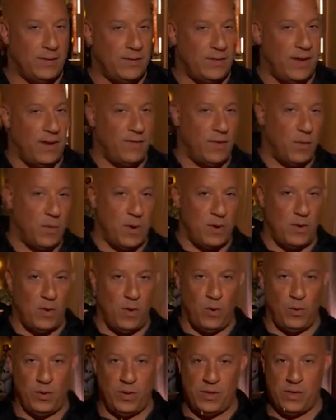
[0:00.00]
regularly
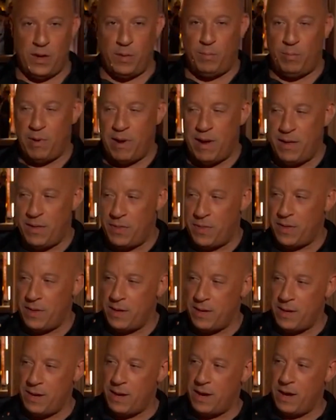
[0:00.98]
honors Paul's memory
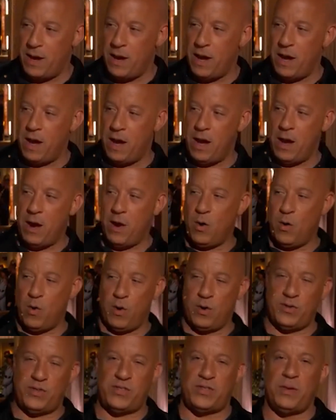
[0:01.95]
by promoting the
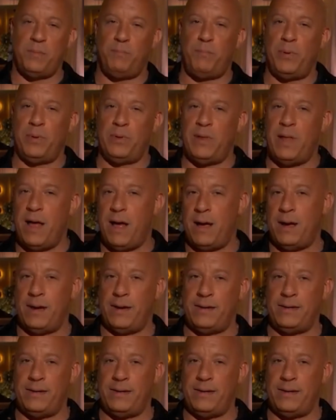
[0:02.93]
causes he cared about,